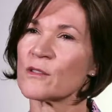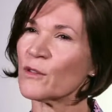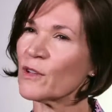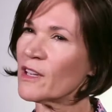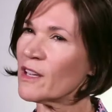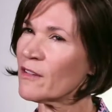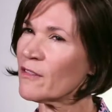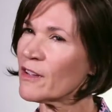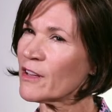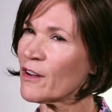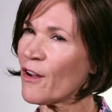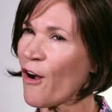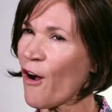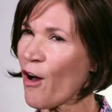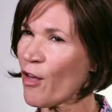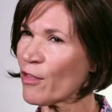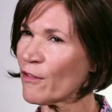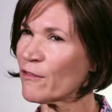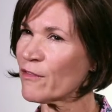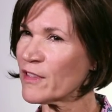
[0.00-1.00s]
So given
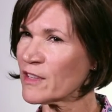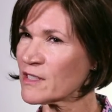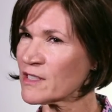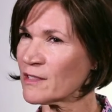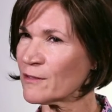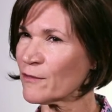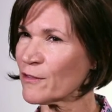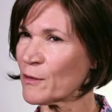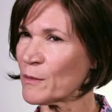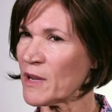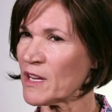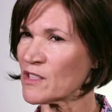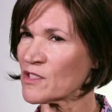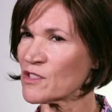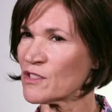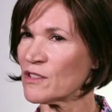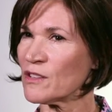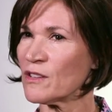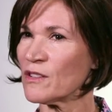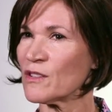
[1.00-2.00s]
all of this
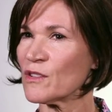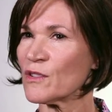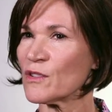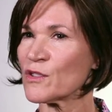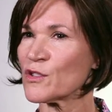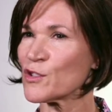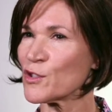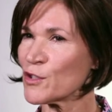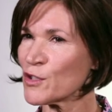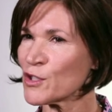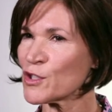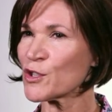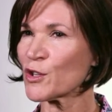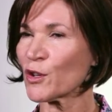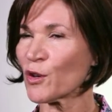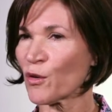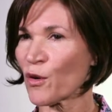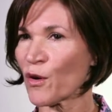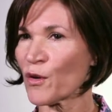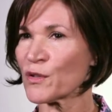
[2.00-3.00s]
information, shouldn't
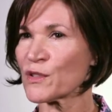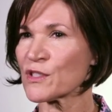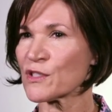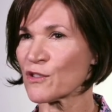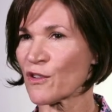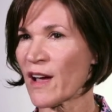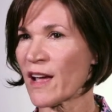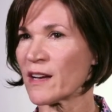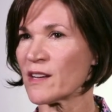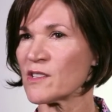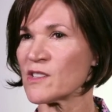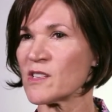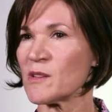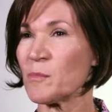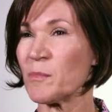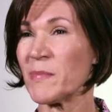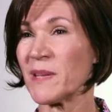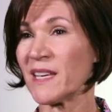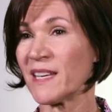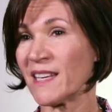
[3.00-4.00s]
your growth strategy
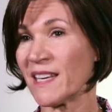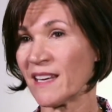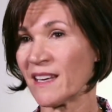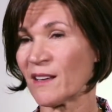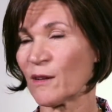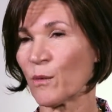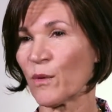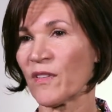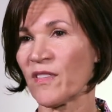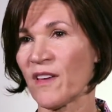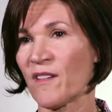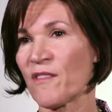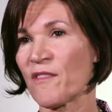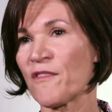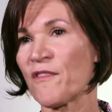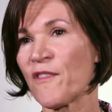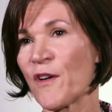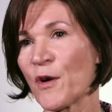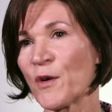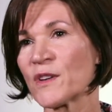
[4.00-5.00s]
begin with a
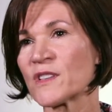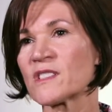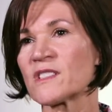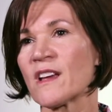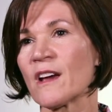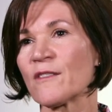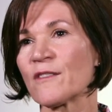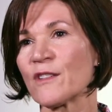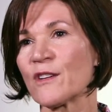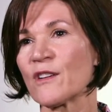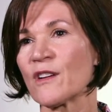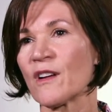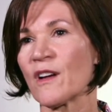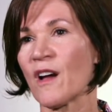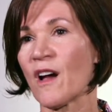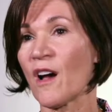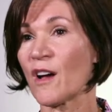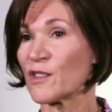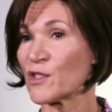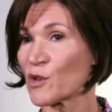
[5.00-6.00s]
focused effort
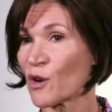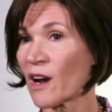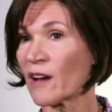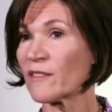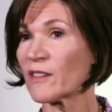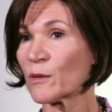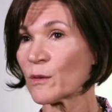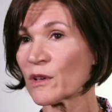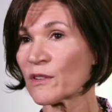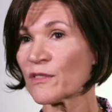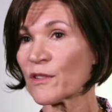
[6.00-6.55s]
on driving